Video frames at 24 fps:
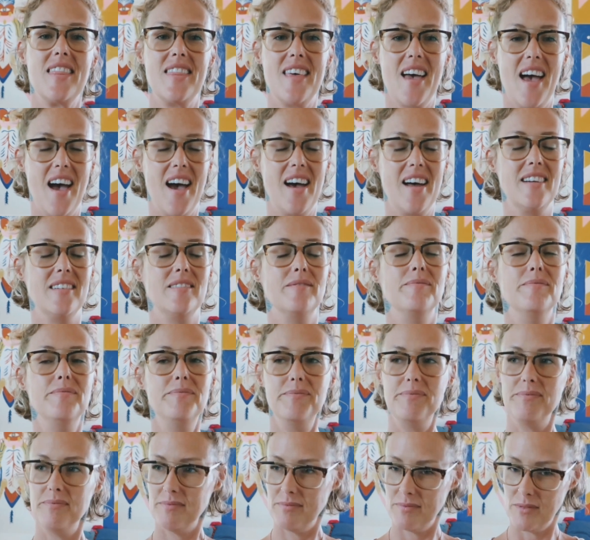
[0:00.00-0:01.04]
then
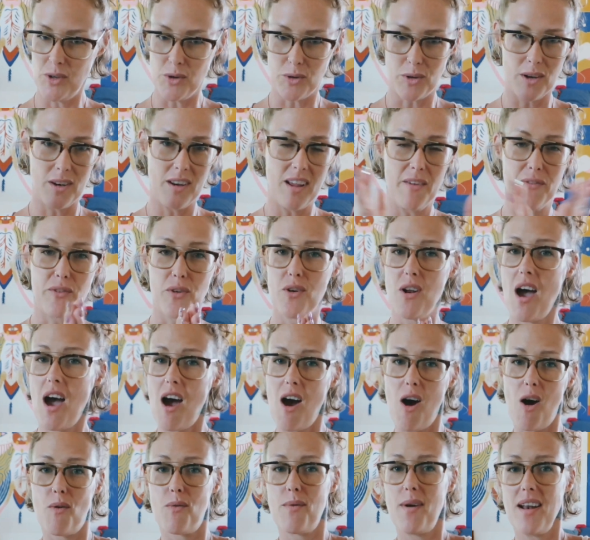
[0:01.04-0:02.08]
you can, if you're
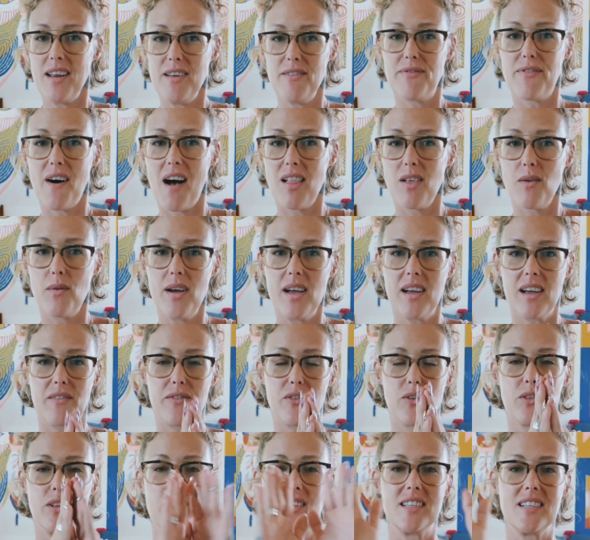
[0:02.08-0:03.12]
not already following,
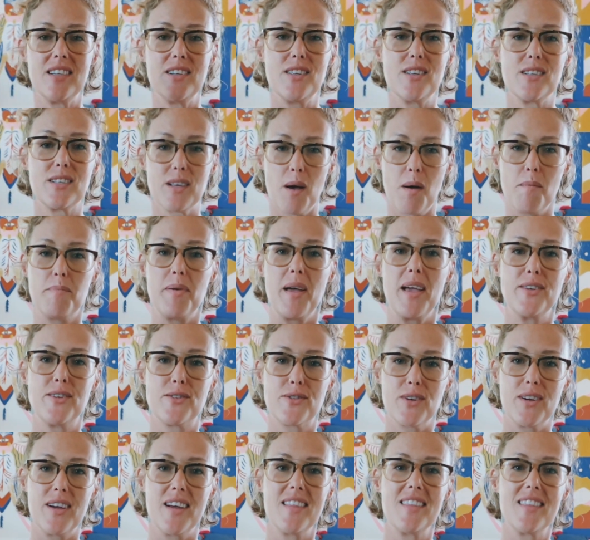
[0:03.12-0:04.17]
if you're listening to this on
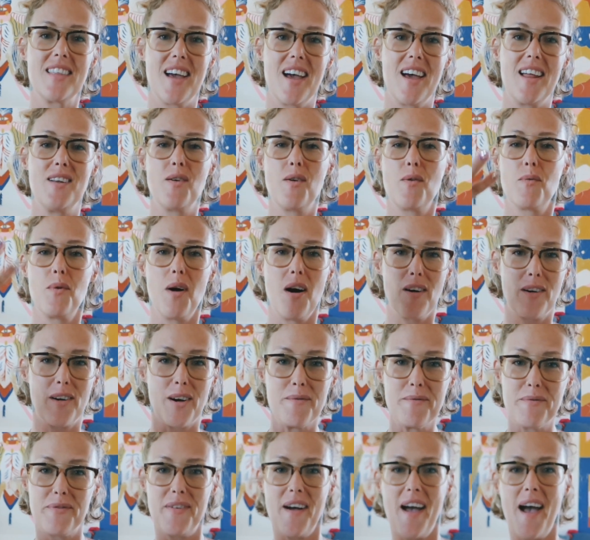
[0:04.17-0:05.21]
Patreon, then
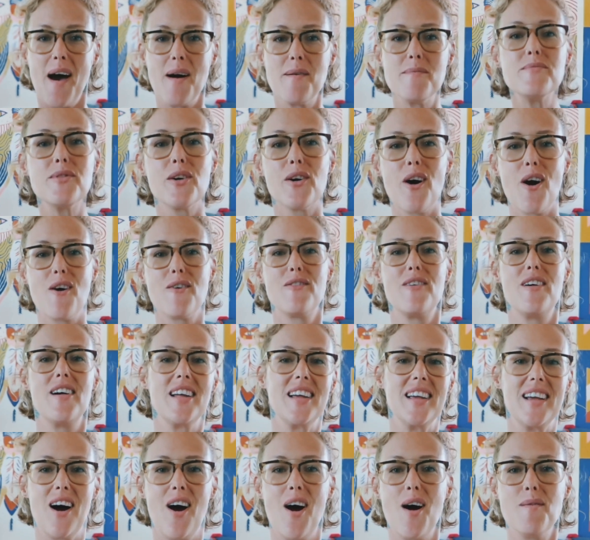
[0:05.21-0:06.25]
welcome fam, you're
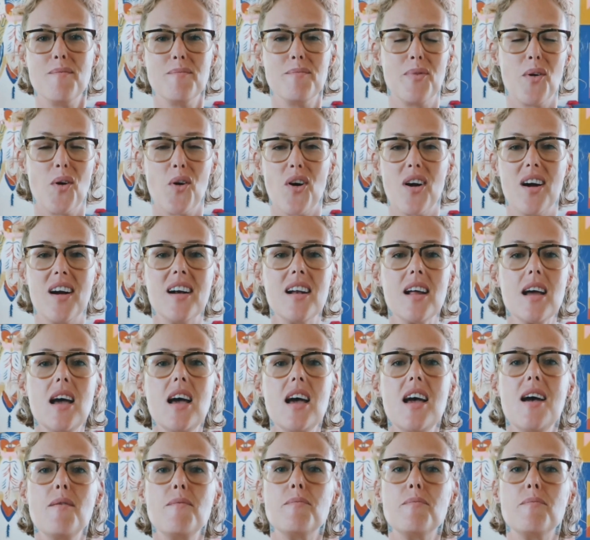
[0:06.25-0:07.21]
already on board.